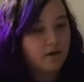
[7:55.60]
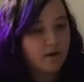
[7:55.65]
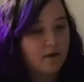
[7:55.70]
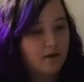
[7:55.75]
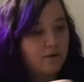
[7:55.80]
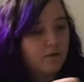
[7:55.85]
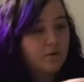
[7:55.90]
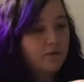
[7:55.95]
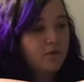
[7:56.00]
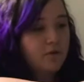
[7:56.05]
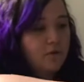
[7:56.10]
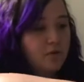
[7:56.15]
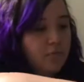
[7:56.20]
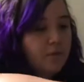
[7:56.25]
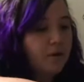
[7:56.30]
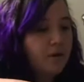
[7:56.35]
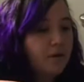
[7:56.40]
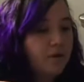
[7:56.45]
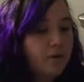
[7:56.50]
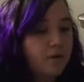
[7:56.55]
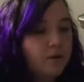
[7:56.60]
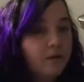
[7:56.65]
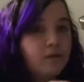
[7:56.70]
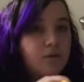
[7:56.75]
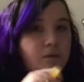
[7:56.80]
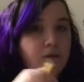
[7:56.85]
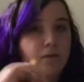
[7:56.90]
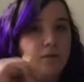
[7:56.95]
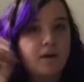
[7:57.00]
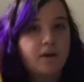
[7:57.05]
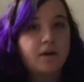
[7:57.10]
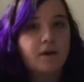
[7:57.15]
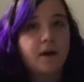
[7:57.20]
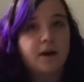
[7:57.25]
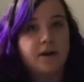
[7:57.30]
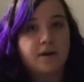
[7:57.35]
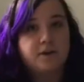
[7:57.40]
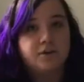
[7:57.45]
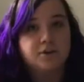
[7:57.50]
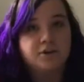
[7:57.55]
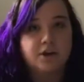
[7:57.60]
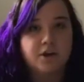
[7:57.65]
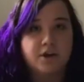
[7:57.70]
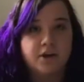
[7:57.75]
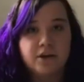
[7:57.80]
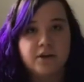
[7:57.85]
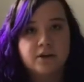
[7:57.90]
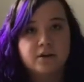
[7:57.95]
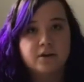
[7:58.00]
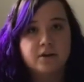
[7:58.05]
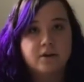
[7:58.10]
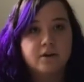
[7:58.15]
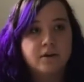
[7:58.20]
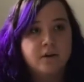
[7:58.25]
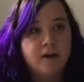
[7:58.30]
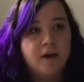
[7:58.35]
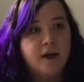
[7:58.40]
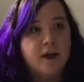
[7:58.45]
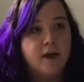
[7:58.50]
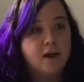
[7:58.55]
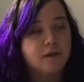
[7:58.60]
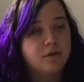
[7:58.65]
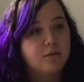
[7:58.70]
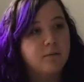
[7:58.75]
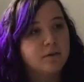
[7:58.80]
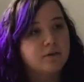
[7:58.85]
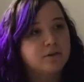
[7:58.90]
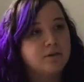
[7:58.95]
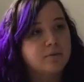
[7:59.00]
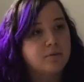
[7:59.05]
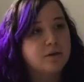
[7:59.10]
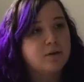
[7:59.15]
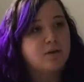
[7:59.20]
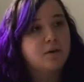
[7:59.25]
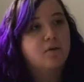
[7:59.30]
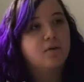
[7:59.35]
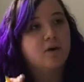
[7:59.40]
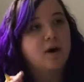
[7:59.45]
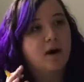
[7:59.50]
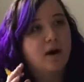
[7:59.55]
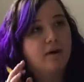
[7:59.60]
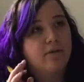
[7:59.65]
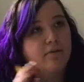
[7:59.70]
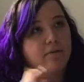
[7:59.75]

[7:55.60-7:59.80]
a little bit, so it's just like kind of shiny. Especially because I don't have